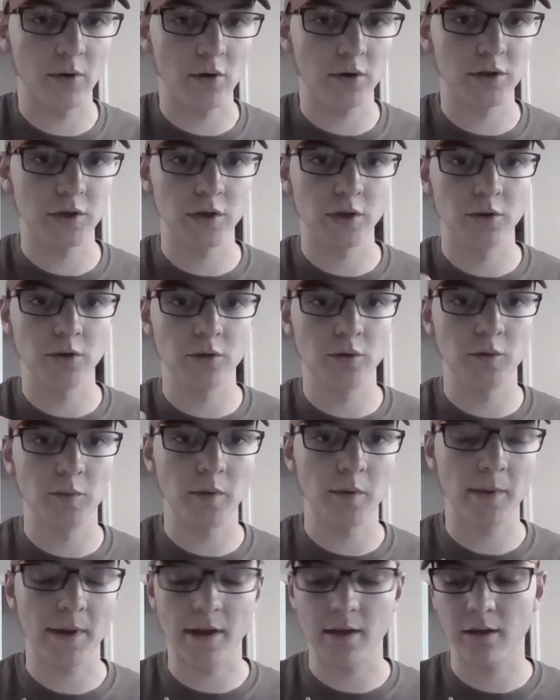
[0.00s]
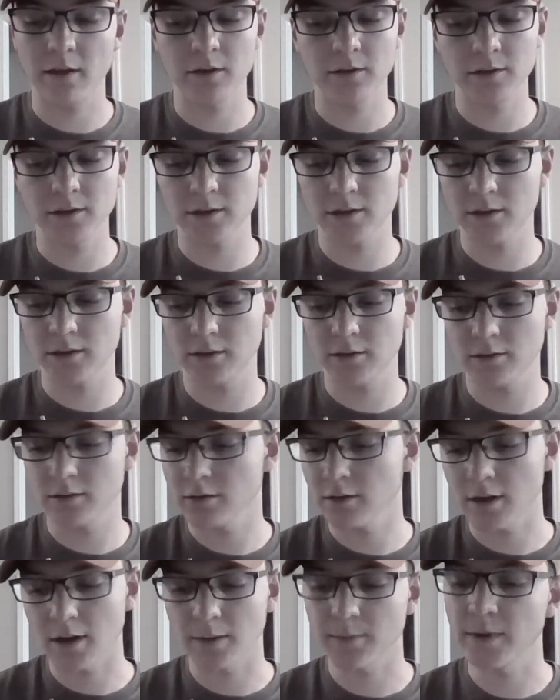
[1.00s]
2 propellers, not
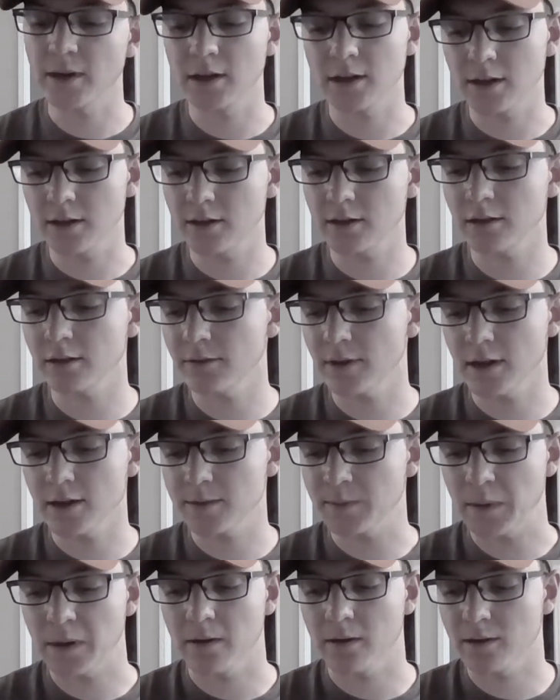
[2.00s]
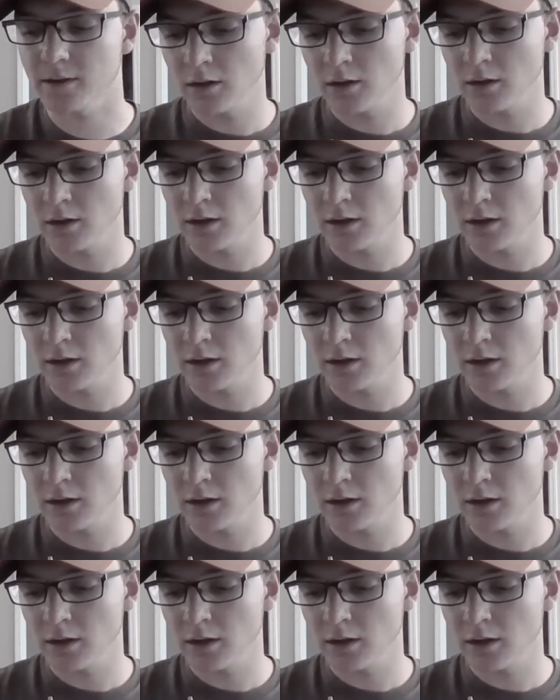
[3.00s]
a big deal, I've got spares.